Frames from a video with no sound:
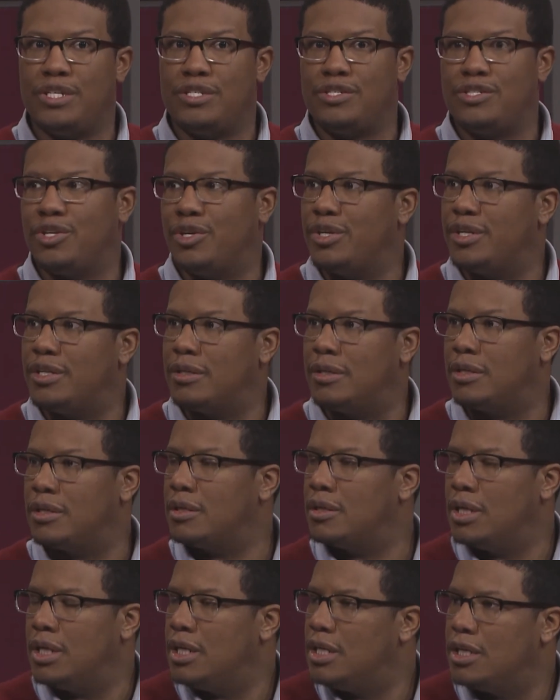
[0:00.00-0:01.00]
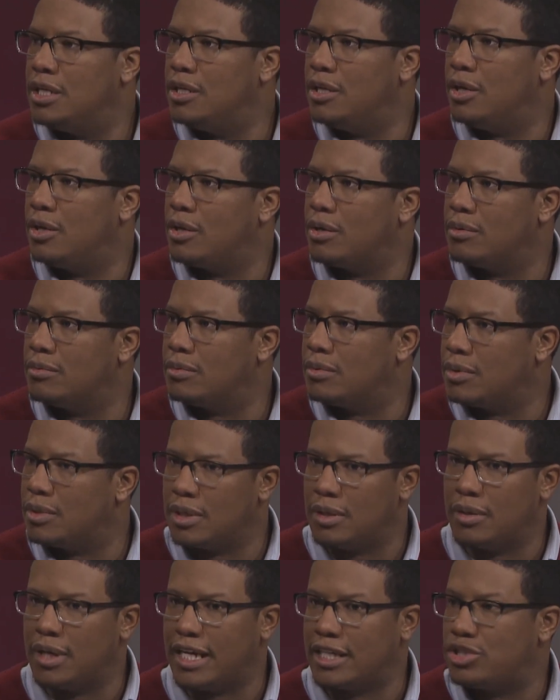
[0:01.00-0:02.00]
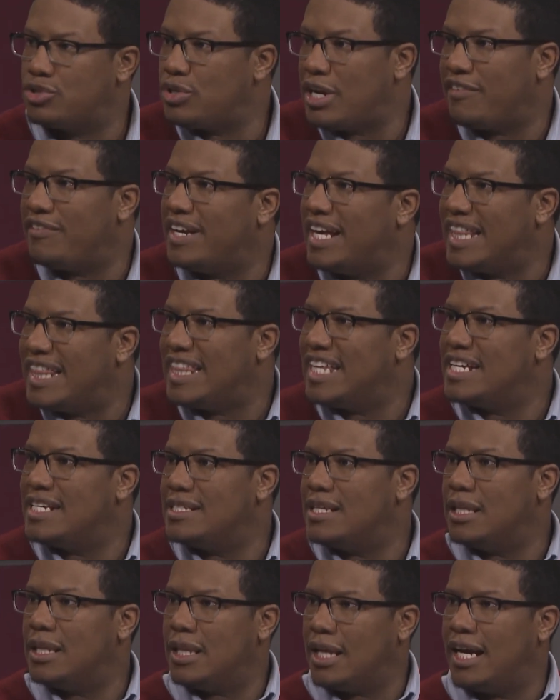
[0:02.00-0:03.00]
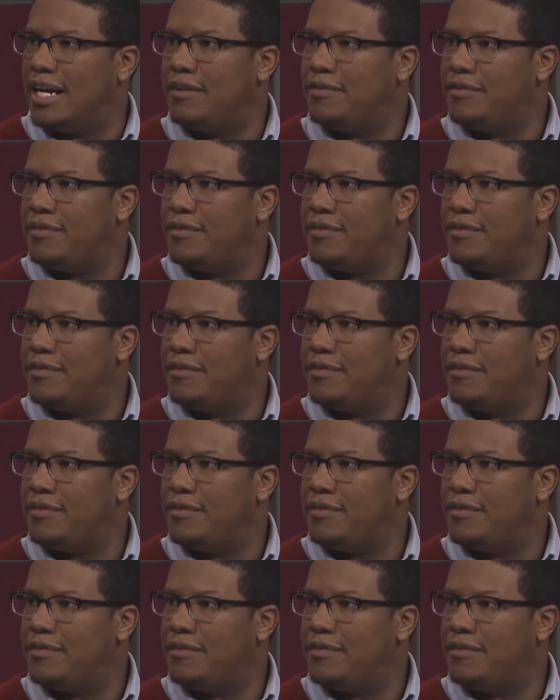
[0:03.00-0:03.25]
certain, extravagant things in life.